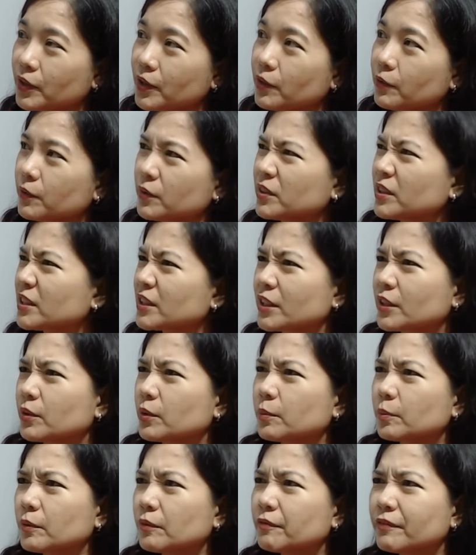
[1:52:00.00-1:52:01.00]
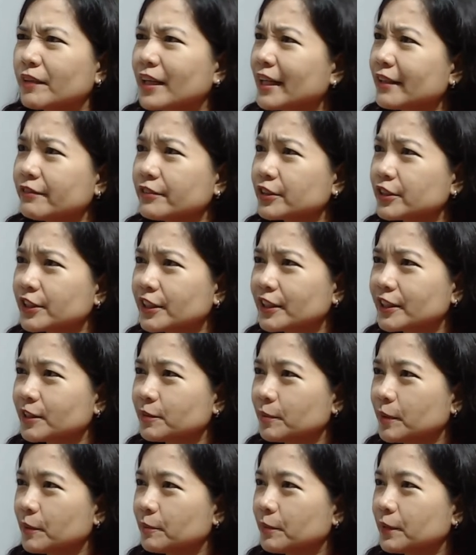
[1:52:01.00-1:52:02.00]
We're just a group of five or six
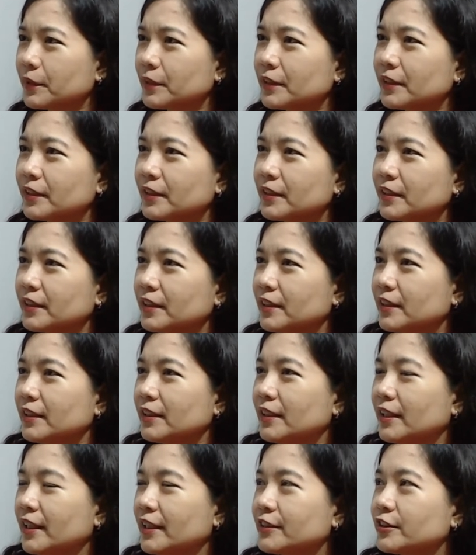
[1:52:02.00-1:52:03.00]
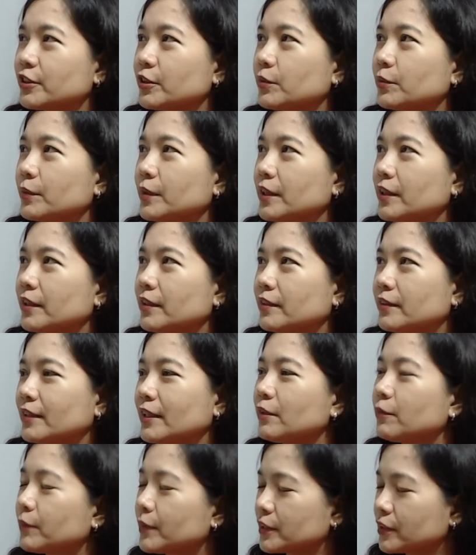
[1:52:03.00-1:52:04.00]
people. Mm-hmm. And so, we
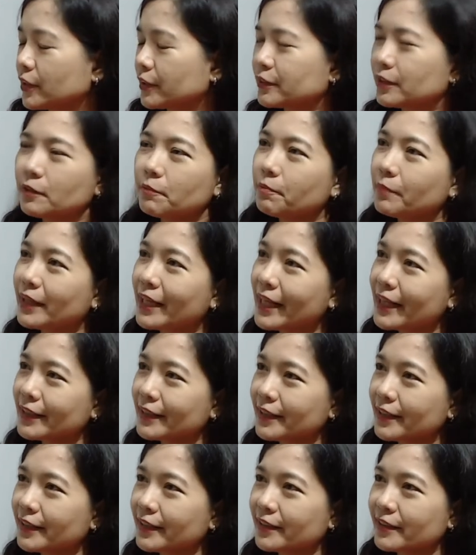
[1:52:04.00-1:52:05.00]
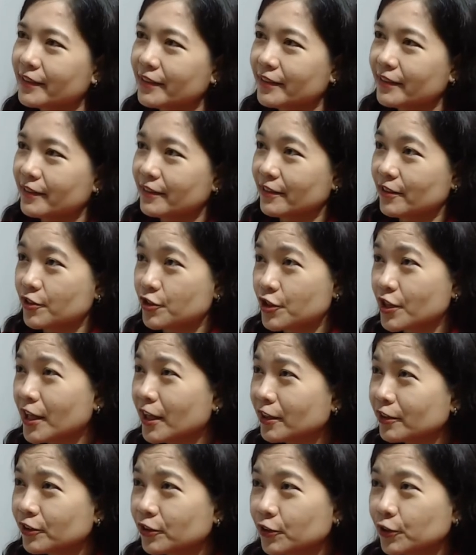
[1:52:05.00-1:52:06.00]
then we started planning the
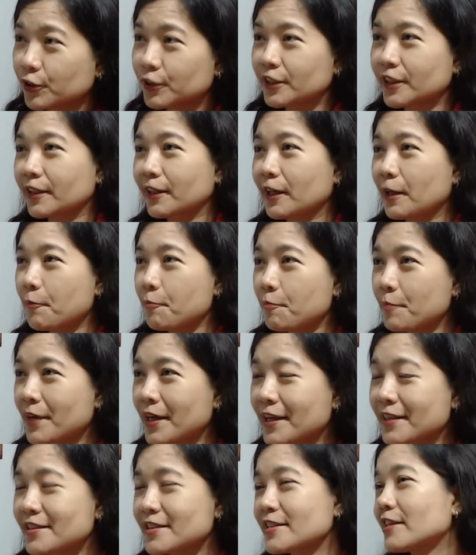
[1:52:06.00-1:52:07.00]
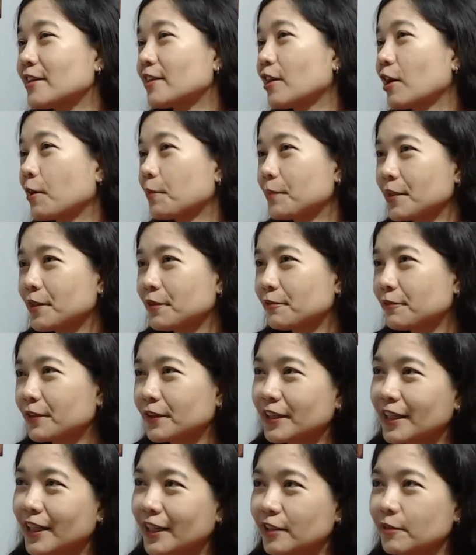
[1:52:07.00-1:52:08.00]
shelter, the campaigns, the lobbying for
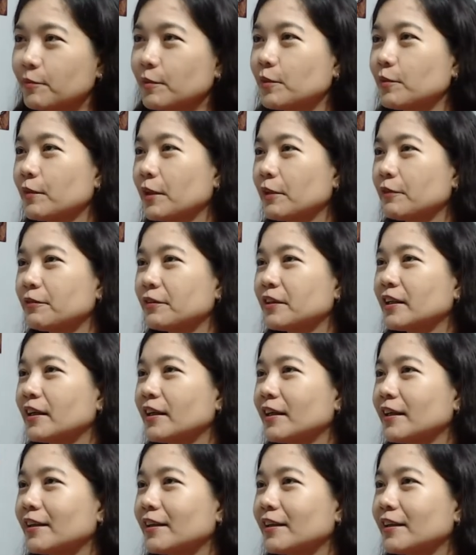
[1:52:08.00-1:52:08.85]
the Animal Welfare Act.